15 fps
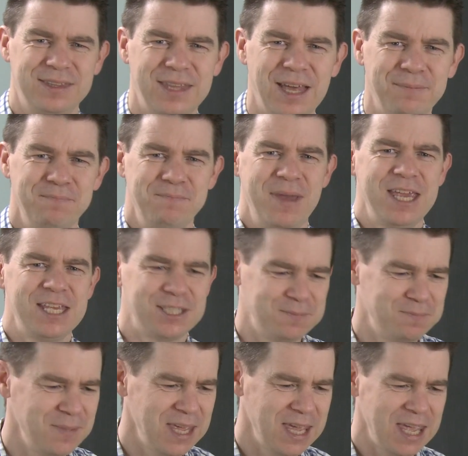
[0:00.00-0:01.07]
that makes
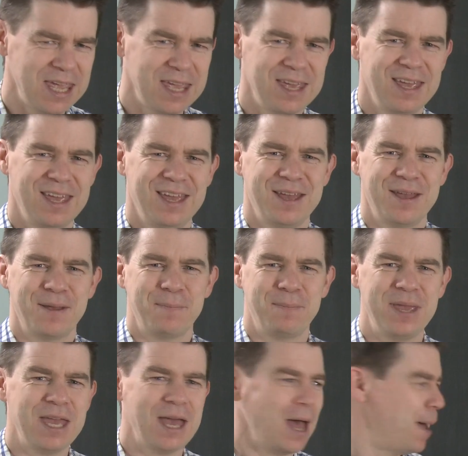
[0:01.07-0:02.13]
me
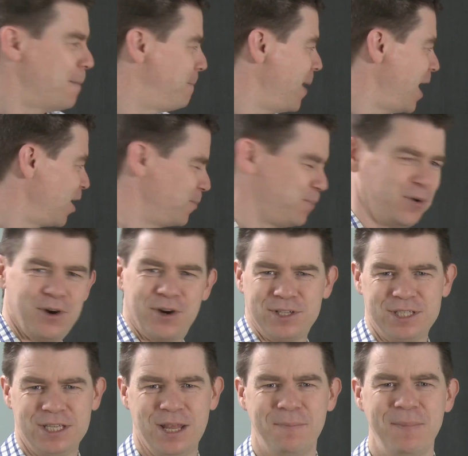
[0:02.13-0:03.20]
be a better
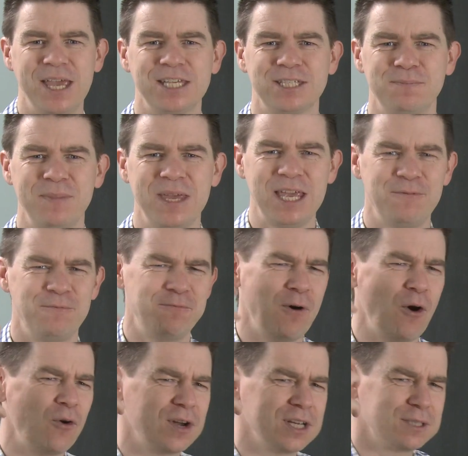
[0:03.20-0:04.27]
person, that makes me
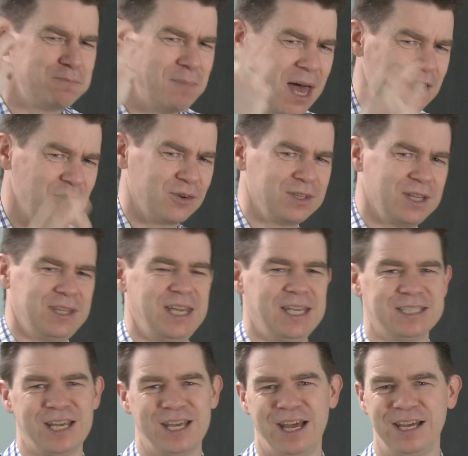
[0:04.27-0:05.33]
focus better on the
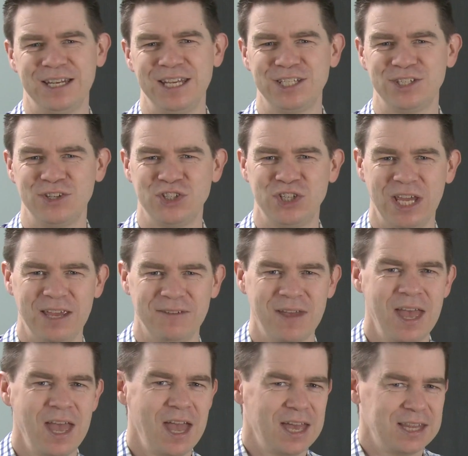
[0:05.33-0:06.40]
things I need to
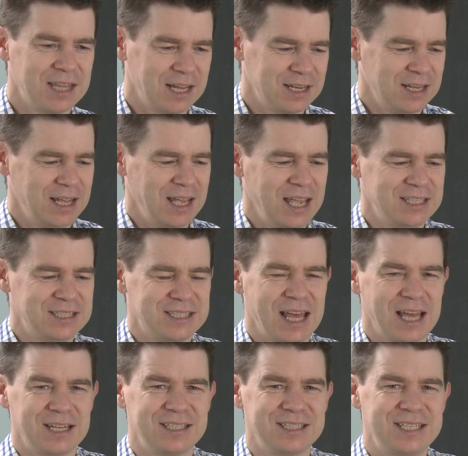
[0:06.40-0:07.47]
achieve, that it's
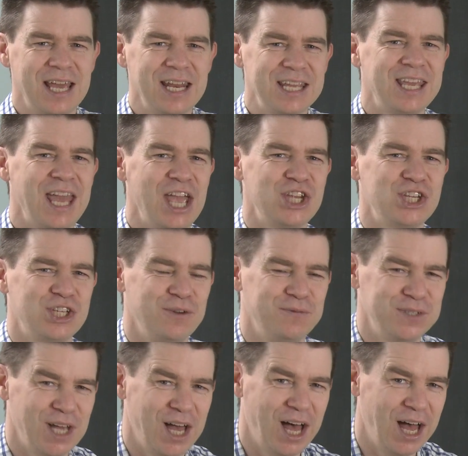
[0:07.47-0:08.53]
that dedication
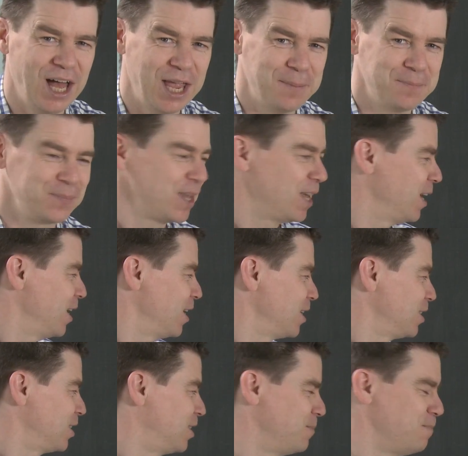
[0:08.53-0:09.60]
of time
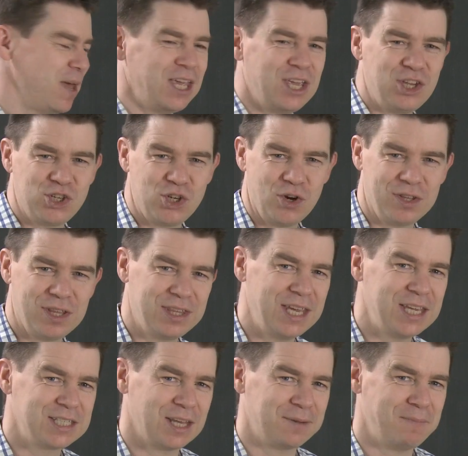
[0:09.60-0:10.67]
to making sure the
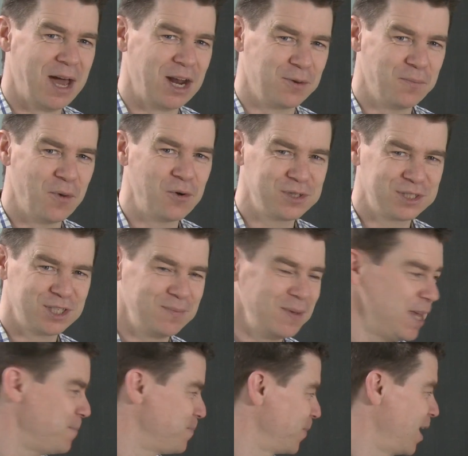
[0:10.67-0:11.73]
things that matter most to
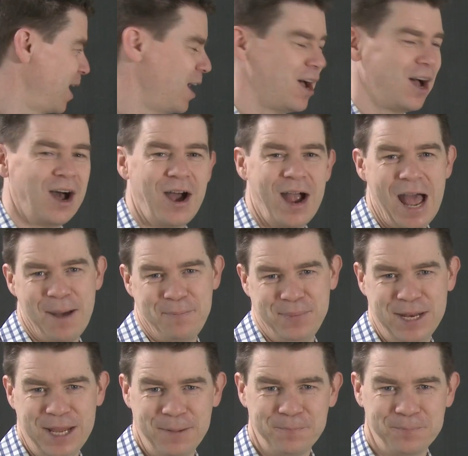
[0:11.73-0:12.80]
me are
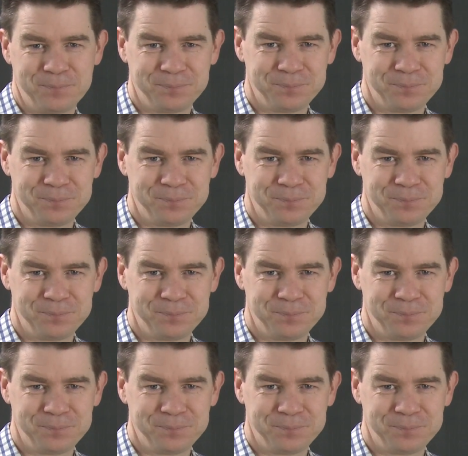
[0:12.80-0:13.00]
happening.